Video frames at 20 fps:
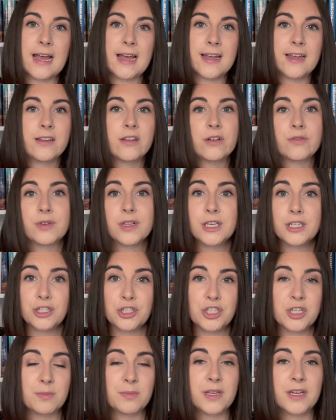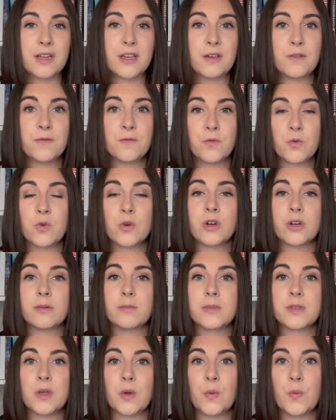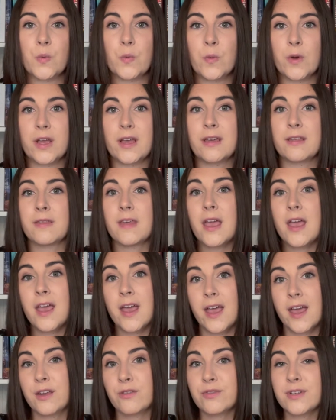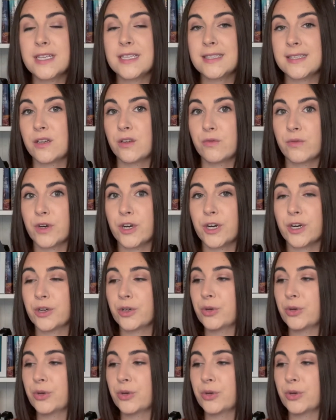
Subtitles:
and a relationship that he forms with Henry Silver,